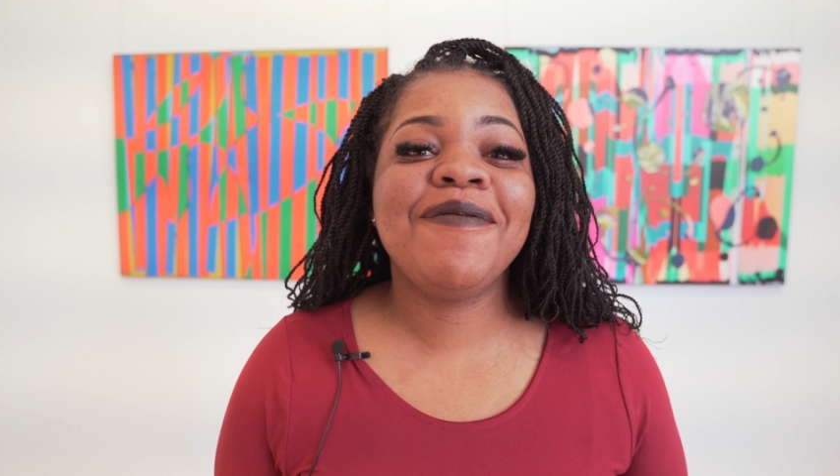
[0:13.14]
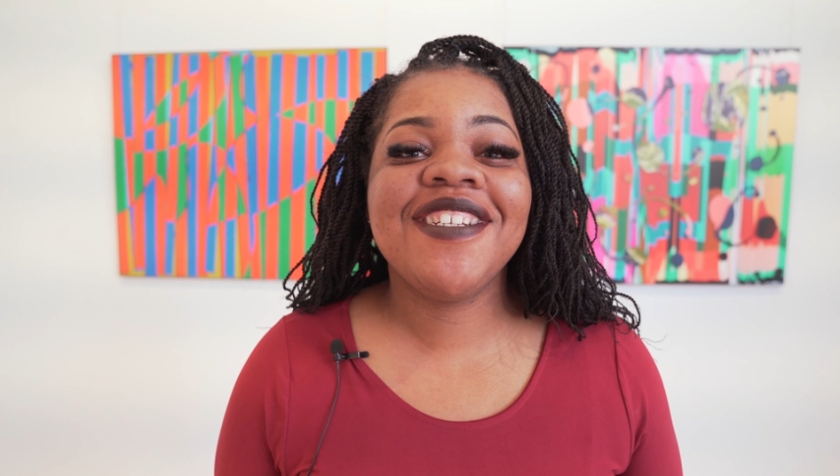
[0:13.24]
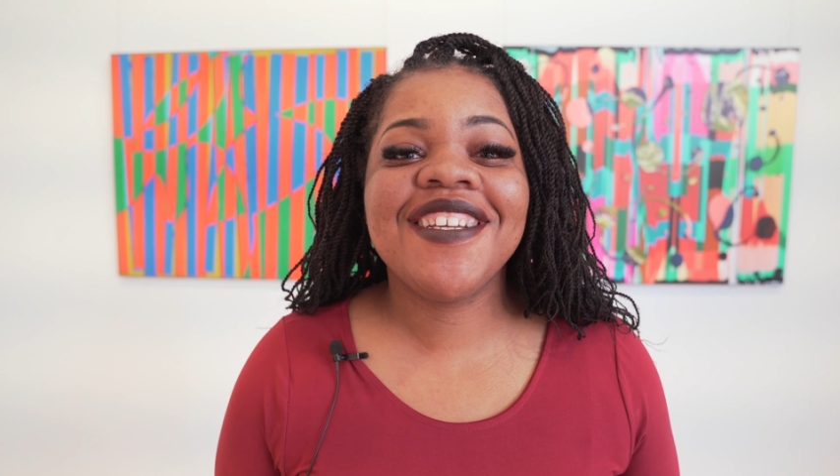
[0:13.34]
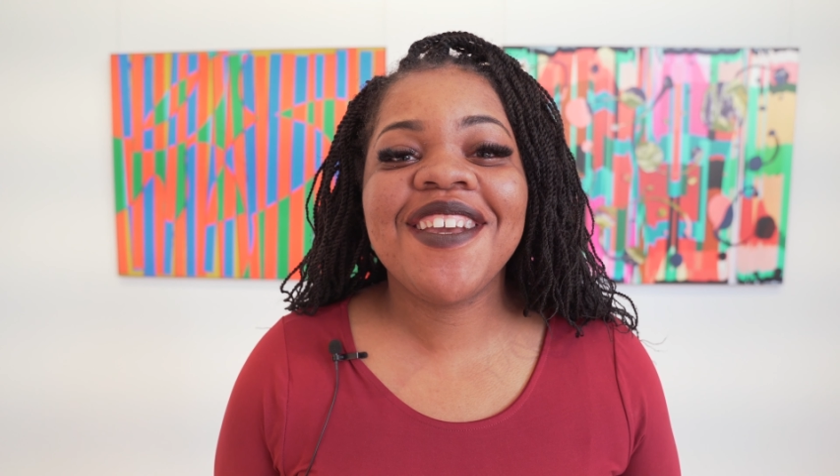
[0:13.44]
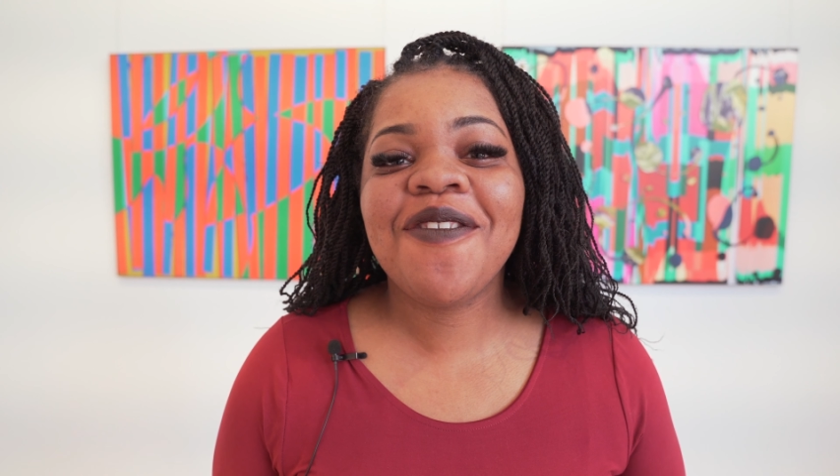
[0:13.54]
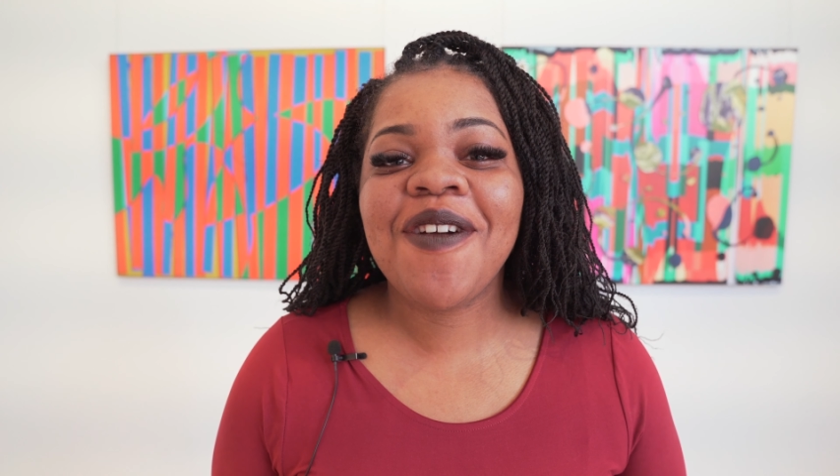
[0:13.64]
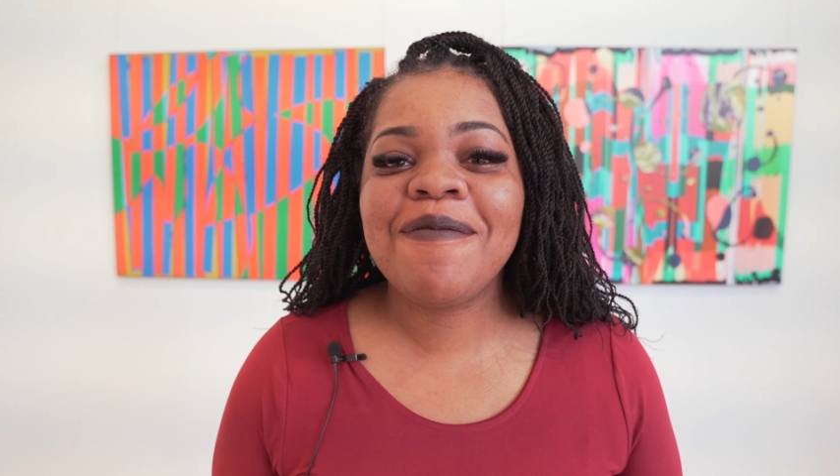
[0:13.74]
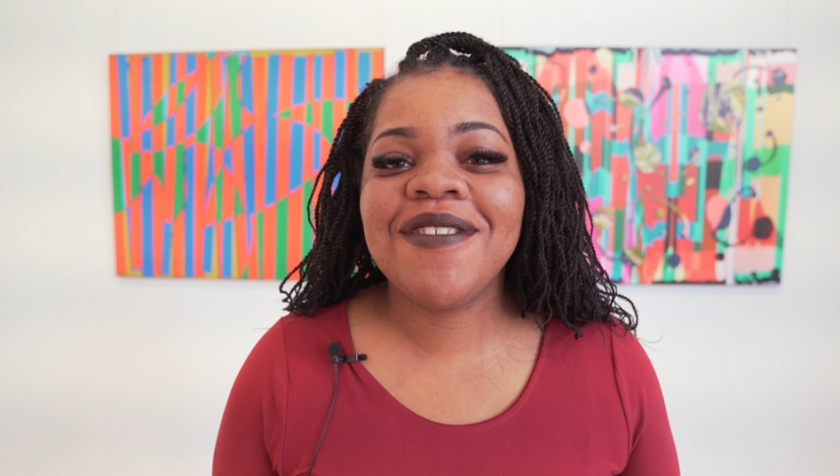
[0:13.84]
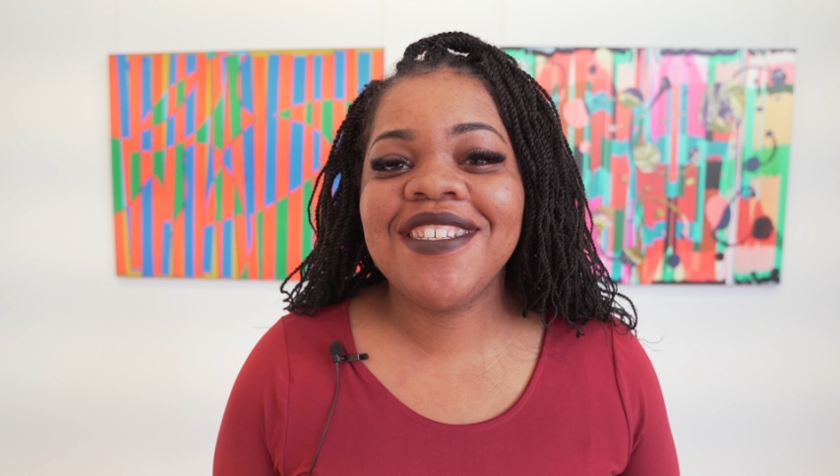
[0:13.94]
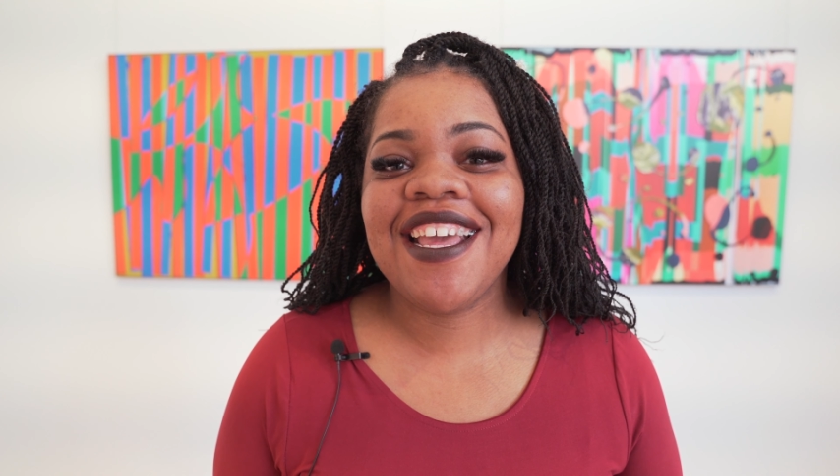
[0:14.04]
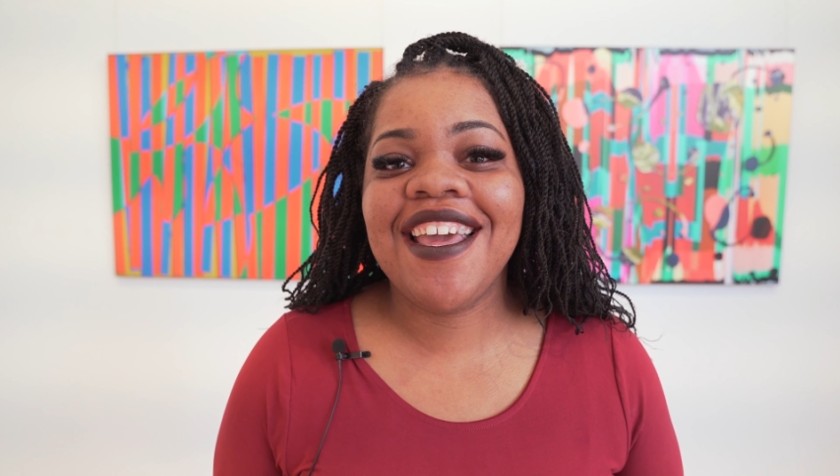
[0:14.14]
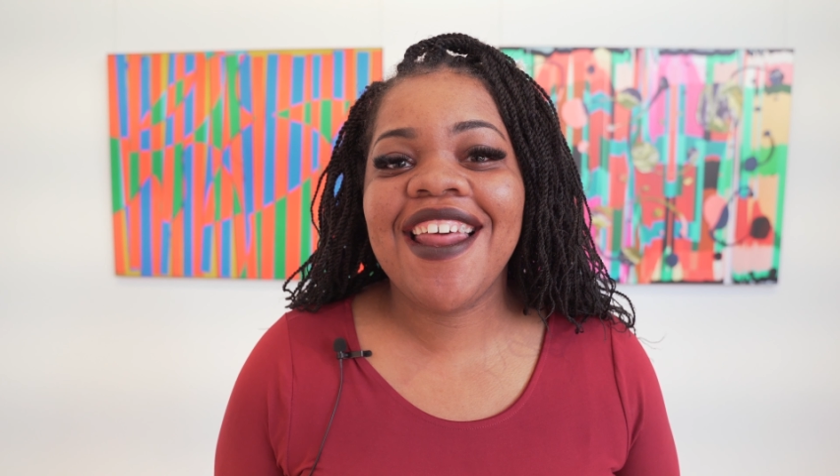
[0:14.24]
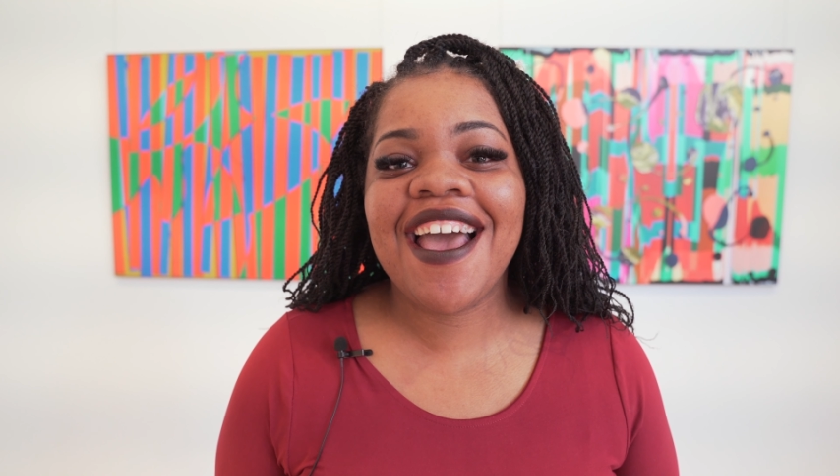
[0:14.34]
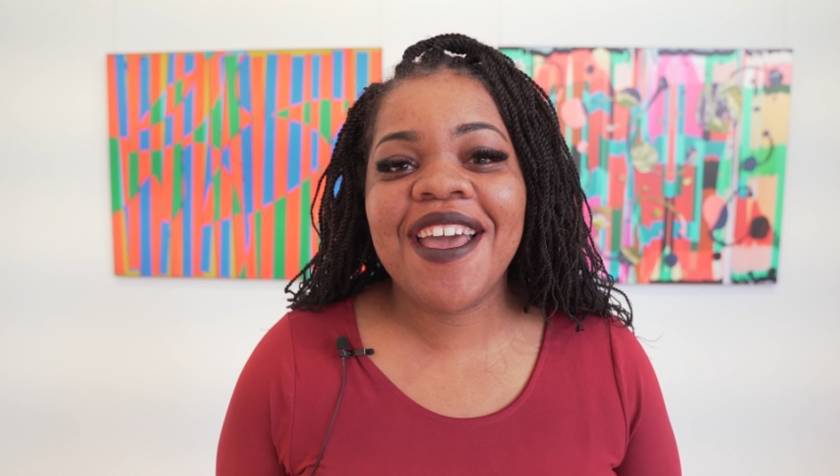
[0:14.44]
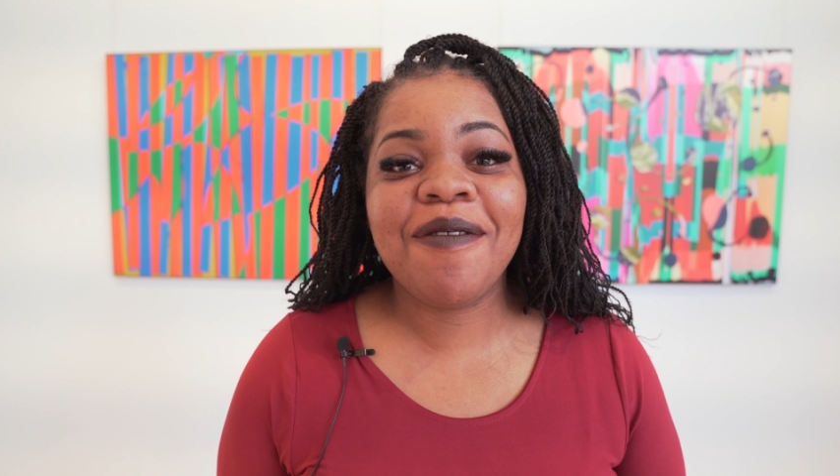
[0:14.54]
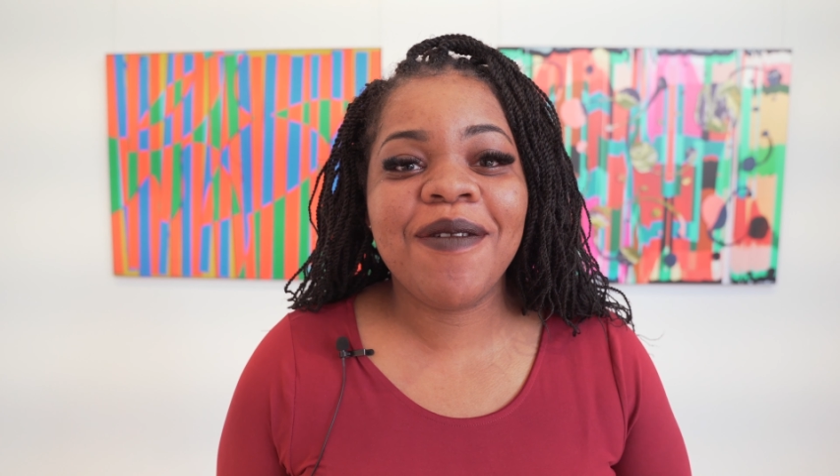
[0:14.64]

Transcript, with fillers: name is Shaquille Roberts, and I